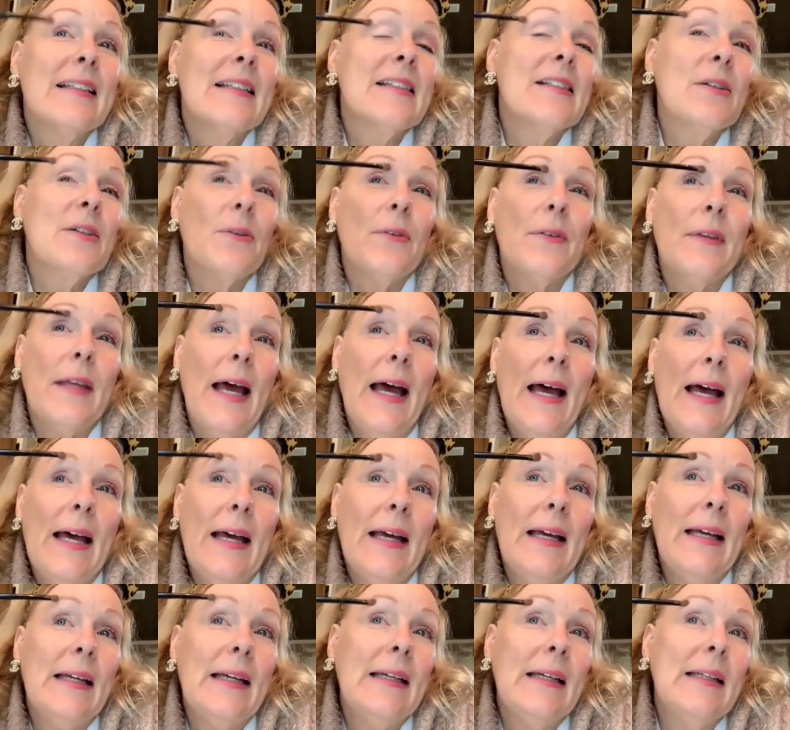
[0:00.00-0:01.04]
So
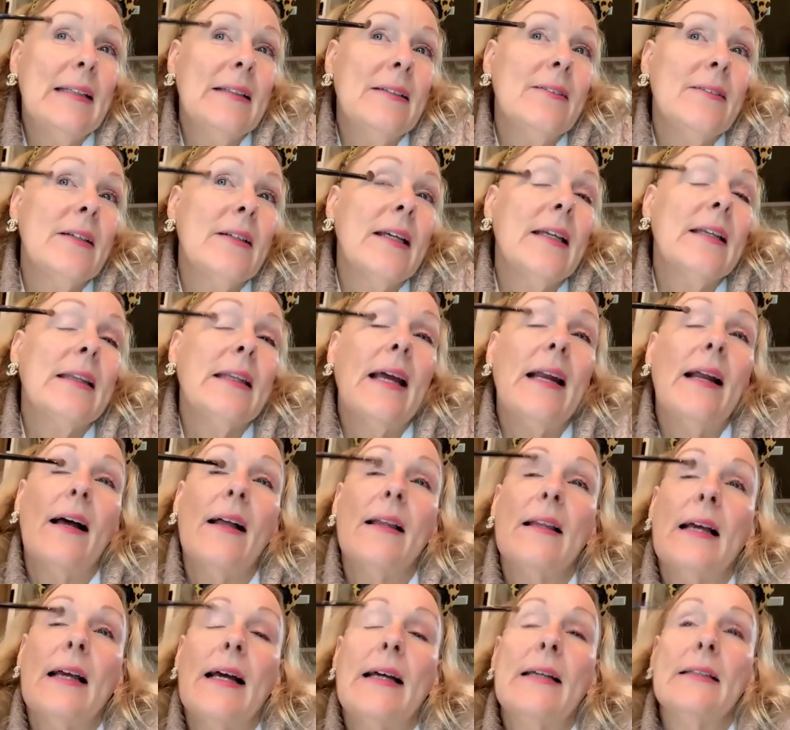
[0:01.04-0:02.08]
then get that
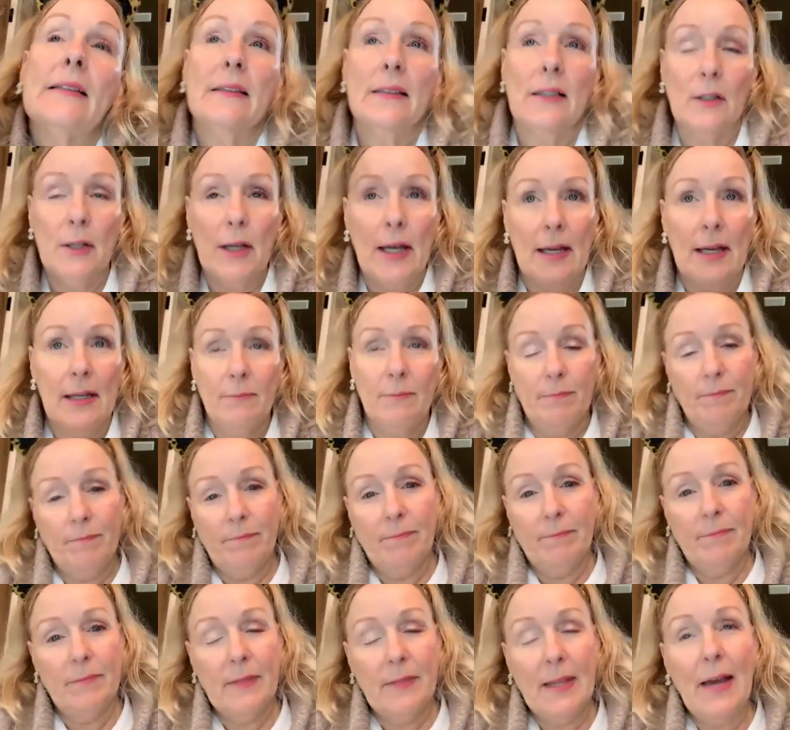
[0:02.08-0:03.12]
all on. Okay.
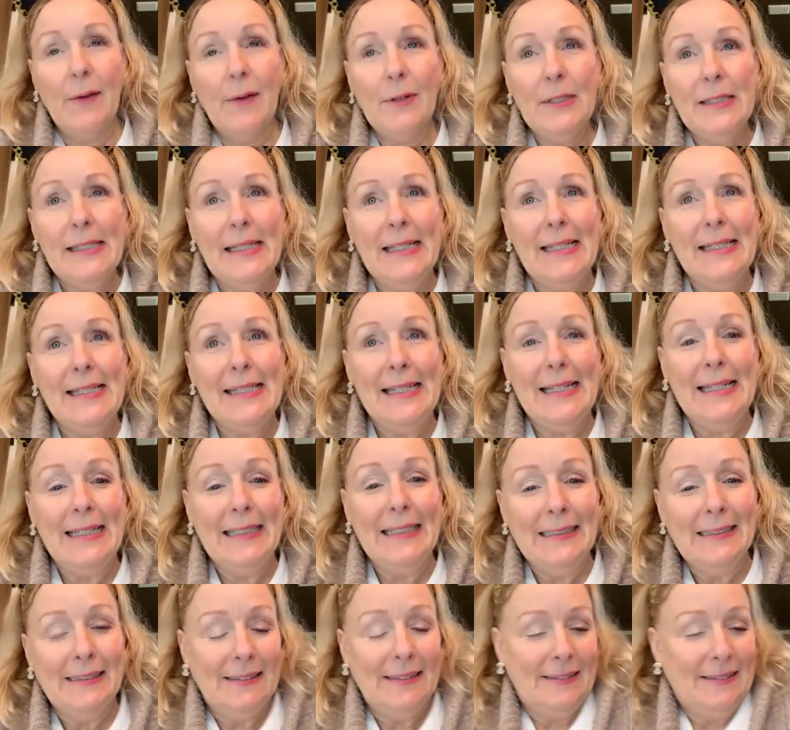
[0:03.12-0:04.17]
That was
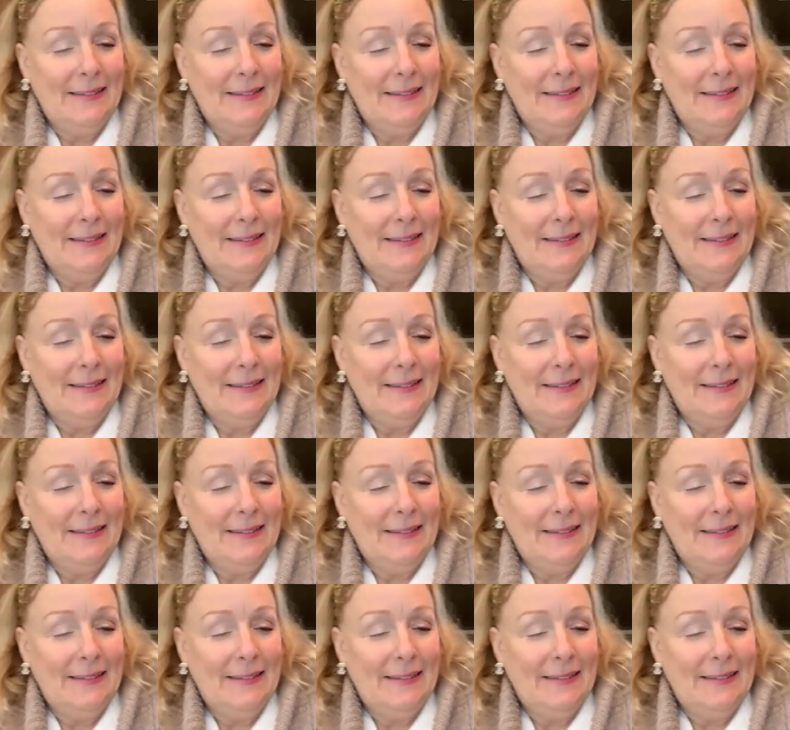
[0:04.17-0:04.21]
easy.